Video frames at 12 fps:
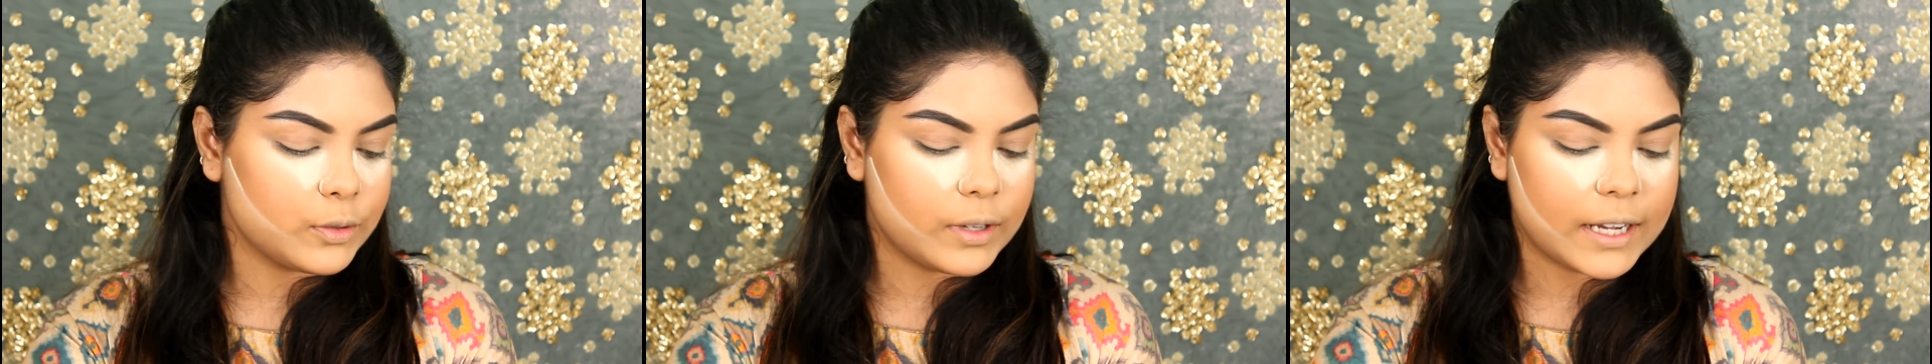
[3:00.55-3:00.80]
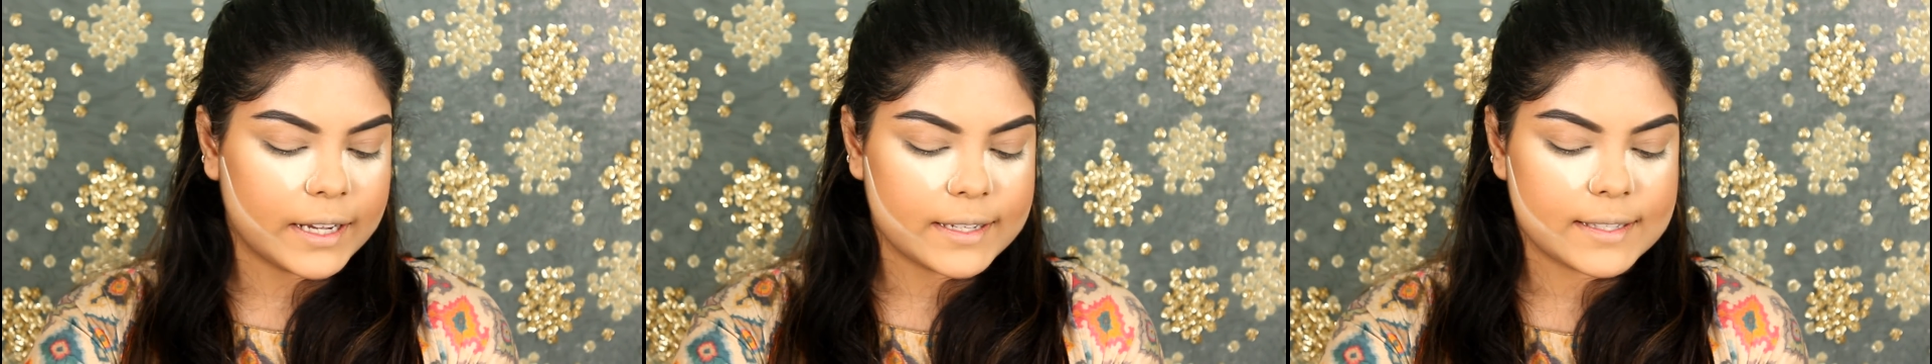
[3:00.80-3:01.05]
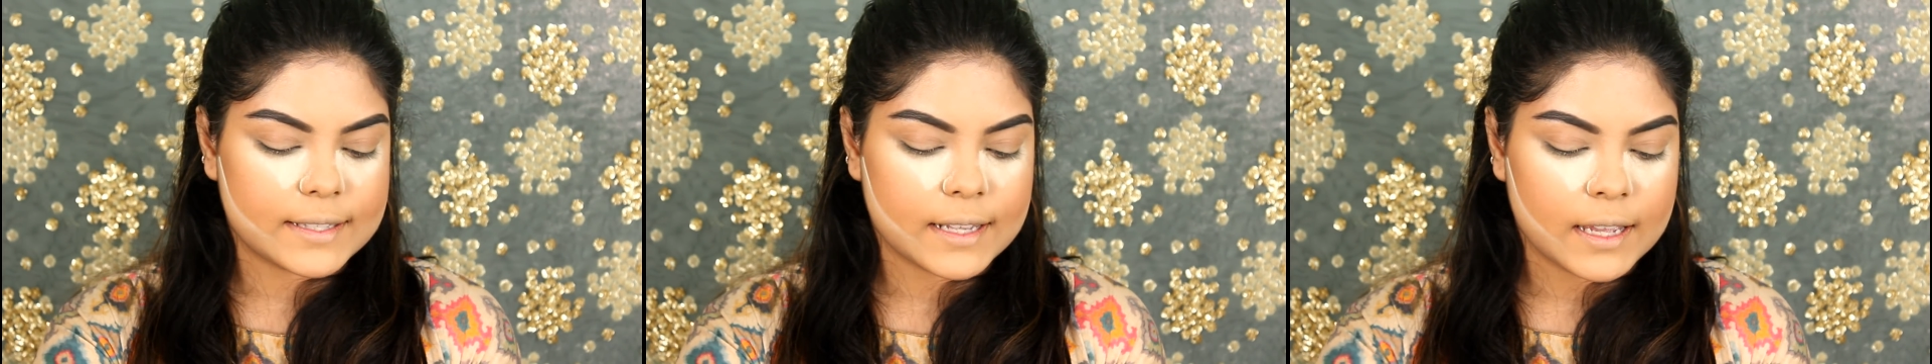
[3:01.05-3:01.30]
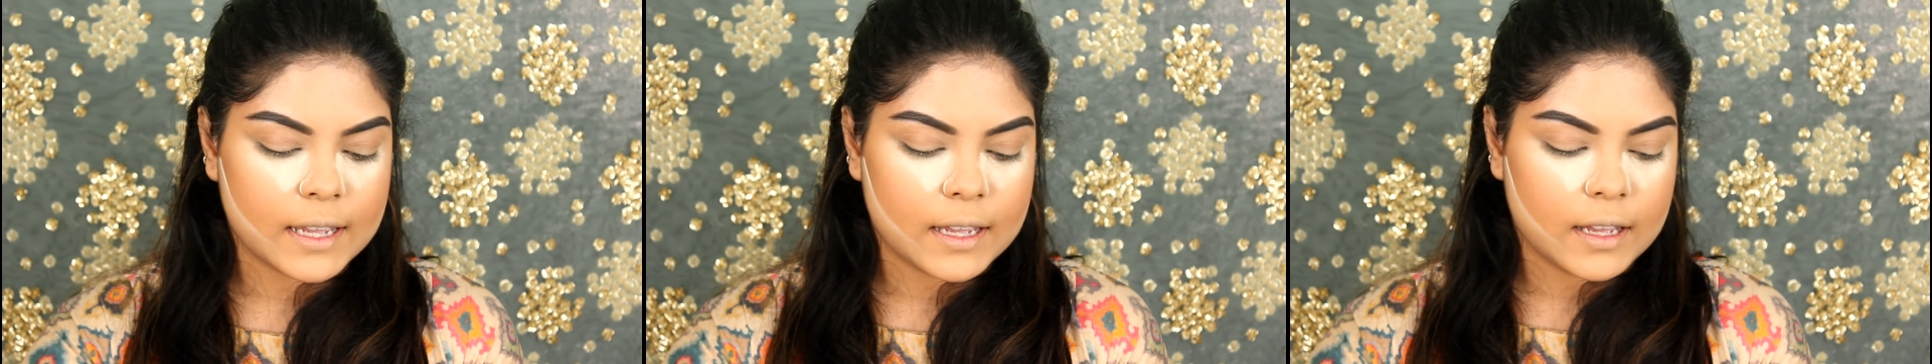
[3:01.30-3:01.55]
you
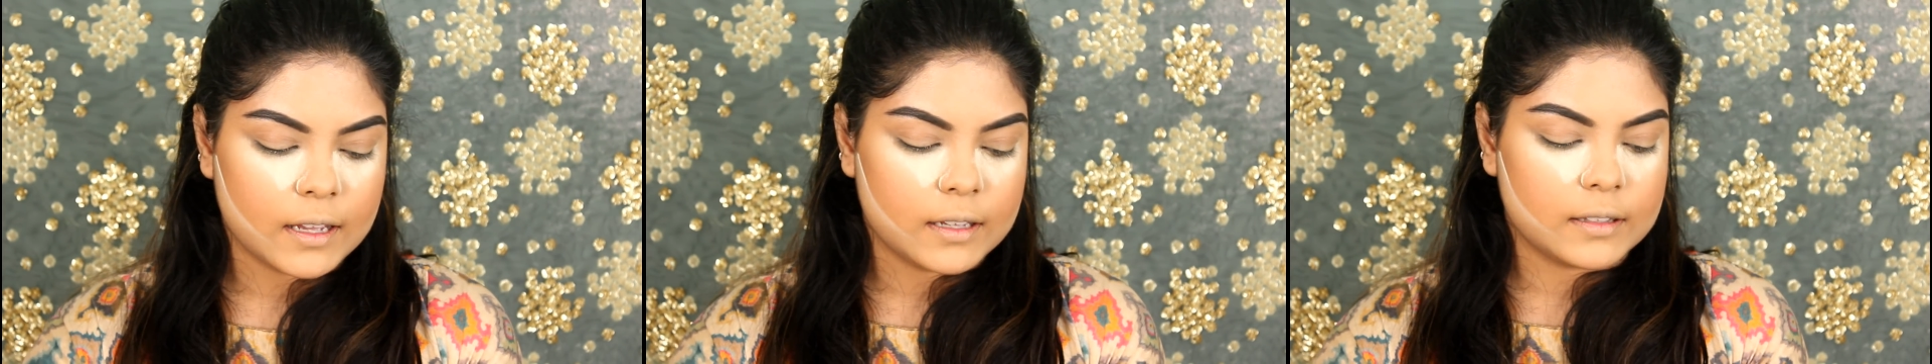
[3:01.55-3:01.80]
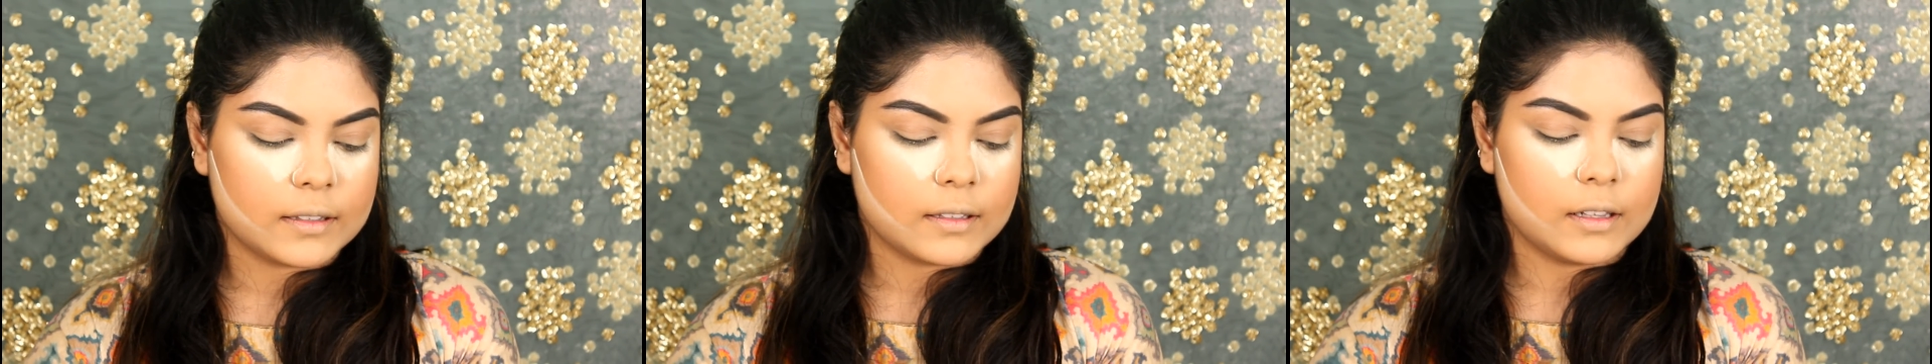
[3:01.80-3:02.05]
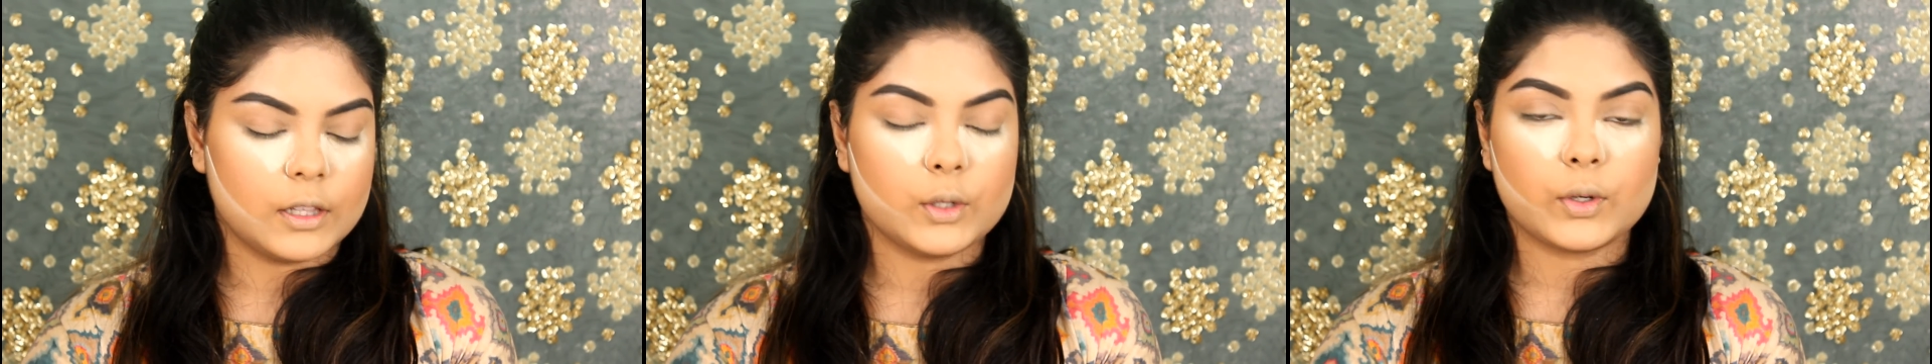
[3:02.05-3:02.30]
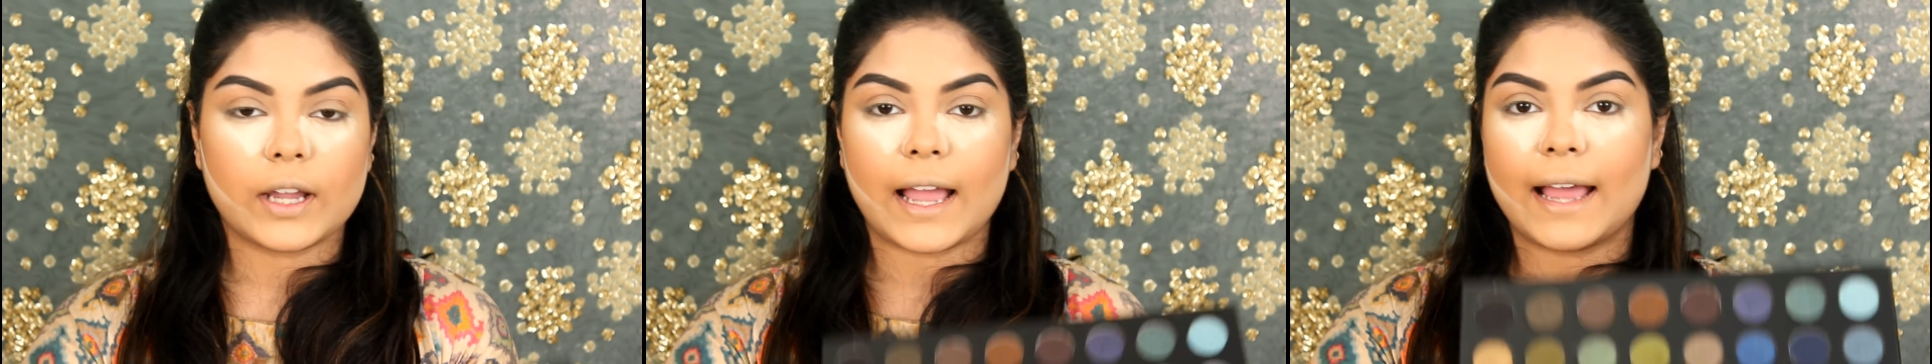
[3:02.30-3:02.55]
guys.
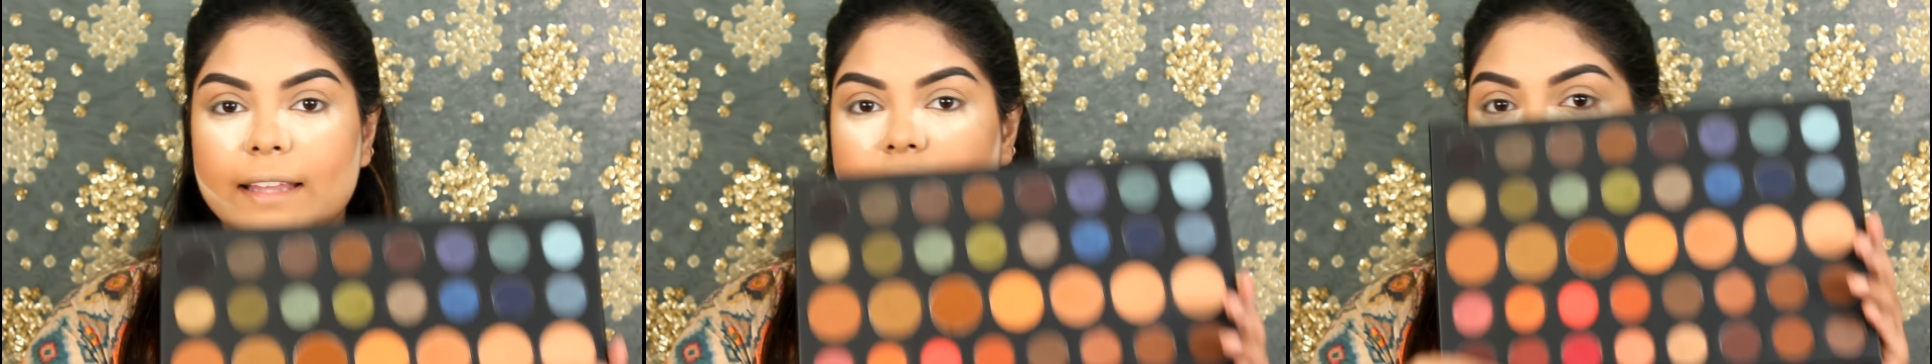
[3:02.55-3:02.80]
Look at